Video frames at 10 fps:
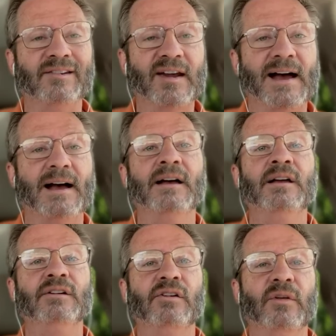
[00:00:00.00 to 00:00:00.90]
tie
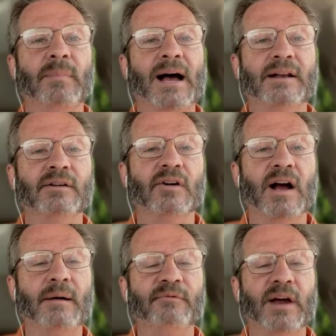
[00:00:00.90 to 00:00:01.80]
to the Biden
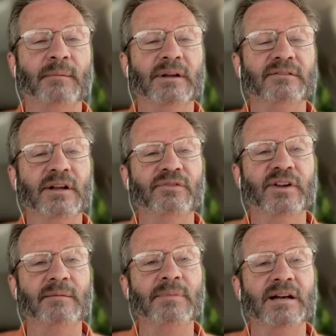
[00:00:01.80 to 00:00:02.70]
crime family. As I've
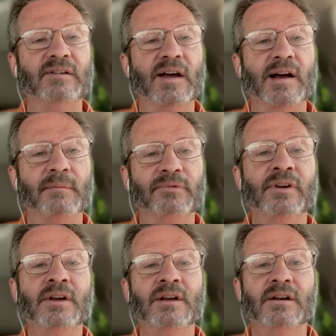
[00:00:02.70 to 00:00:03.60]
said many times
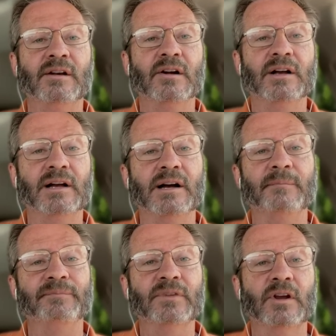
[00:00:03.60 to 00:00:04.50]
during
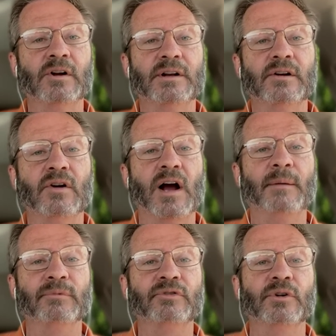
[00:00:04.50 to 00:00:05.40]
um, during
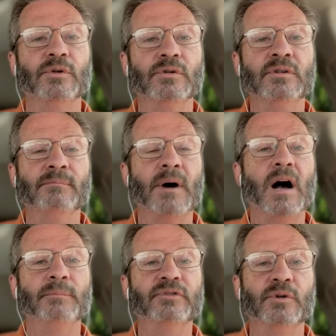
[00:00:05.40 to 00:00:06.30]
crime school,
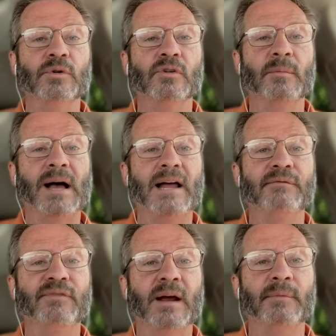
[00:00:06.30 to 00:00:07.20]
mob school, the
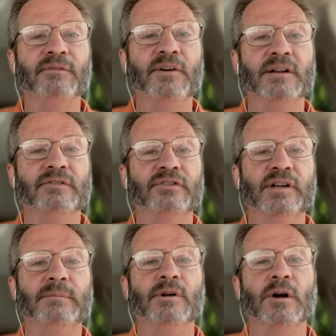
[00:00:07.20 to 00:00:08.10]
Biden family fell
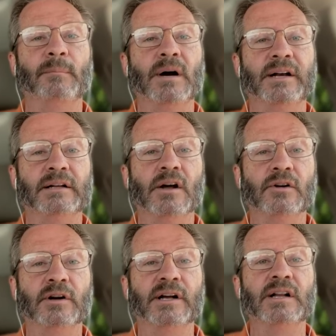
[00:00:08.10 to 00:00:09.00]
asleep during money
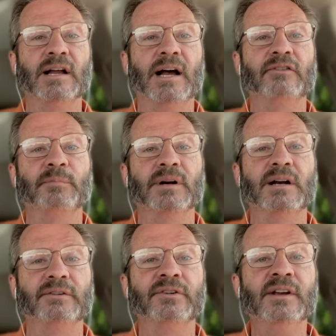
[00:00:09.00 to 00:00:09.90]
laundering class
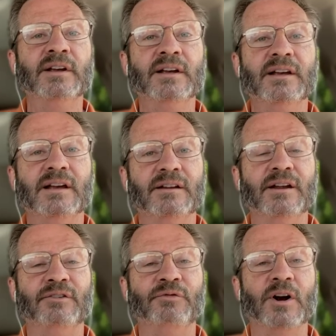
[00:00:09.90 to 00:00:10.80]
because it,
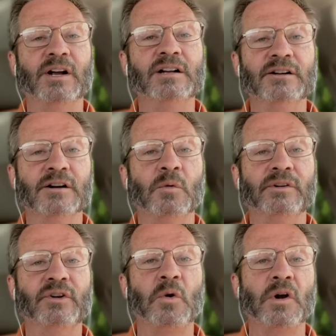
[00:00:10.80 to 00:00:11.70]
it's very clear
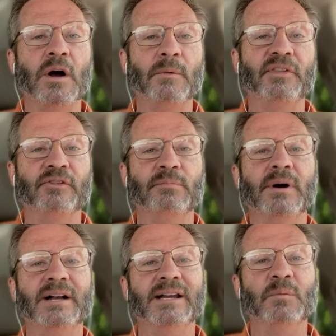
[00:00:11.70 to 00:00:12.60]
what's going on with this
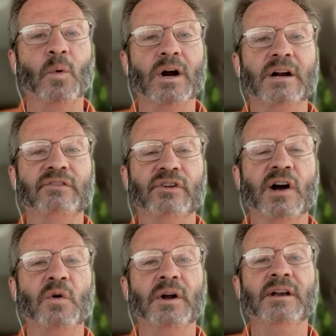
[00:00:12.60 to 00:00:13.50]
money and where it's
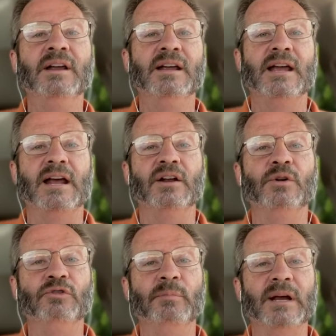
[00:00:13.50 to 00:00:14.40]
going and
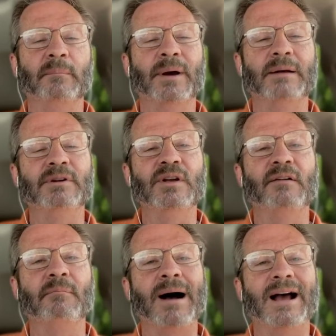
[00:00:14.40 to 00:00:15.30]
who's being paid. I mean, you have
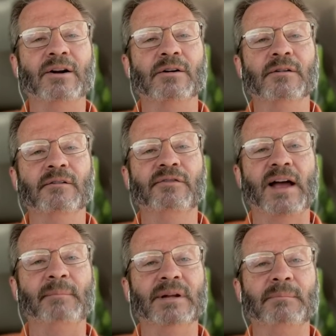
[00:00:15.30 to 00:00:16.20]
minor
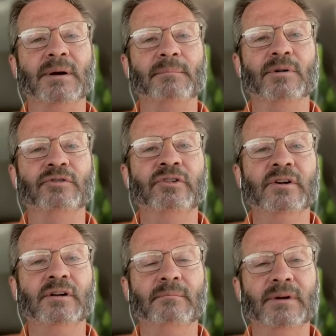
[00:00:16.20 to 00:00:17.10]
family members,
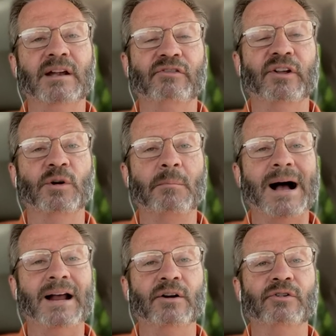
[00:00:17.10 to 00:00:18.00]
kids that are
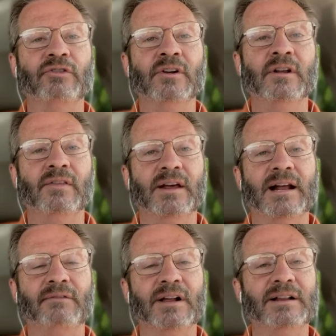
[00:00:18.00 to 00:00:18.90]
minors that
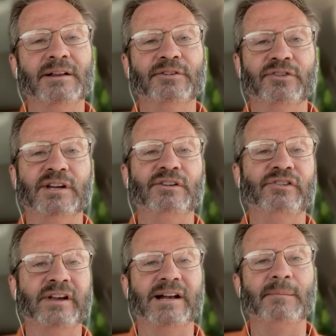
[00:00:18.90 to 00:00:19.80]
have LLCs
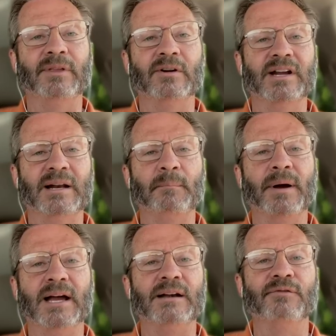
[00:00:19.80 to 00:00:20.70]
set up that are getting
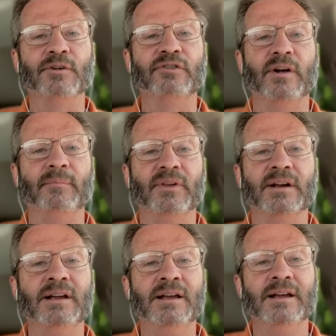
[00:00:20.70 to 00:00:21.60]
paid for something.
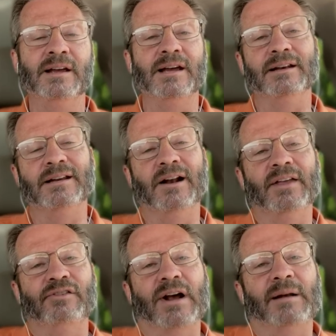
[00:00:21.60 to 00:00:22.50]
And you know,
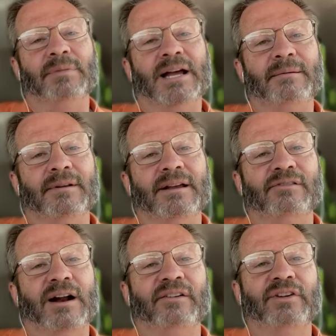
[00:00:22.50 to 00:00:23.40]
they try to blame they
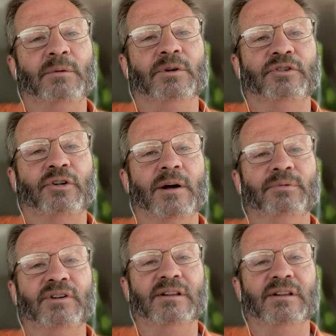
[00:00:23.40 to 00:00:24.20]
try to say, well, the Trumps did